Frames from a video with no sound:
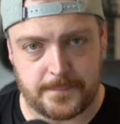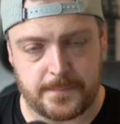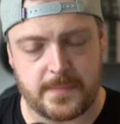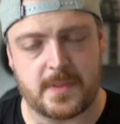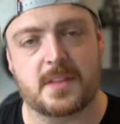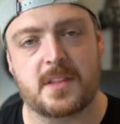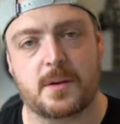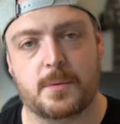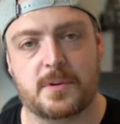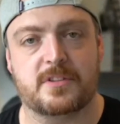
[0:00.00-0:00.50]

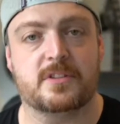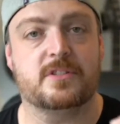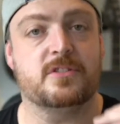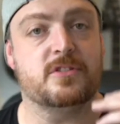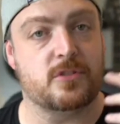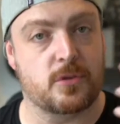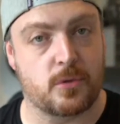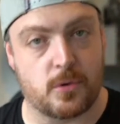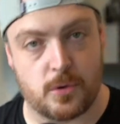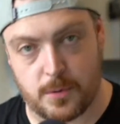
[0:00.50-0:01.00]
there is a
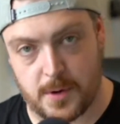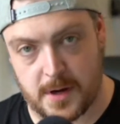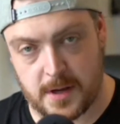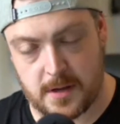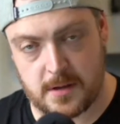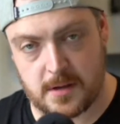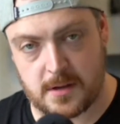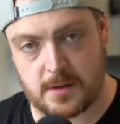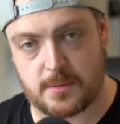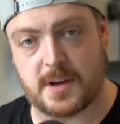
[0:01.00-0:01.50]
story.
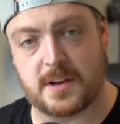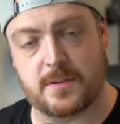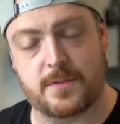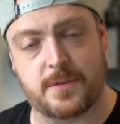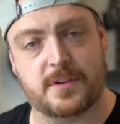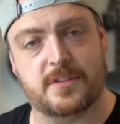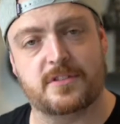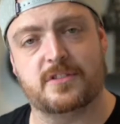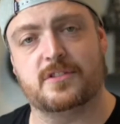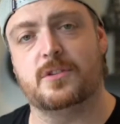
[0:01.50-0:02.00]
Are you ready for a
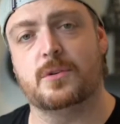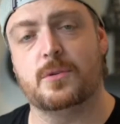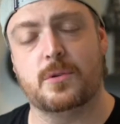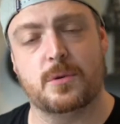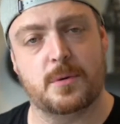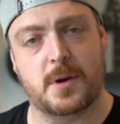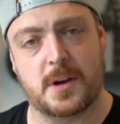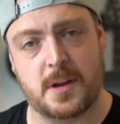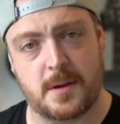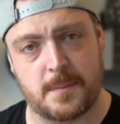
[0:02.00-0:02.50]
story?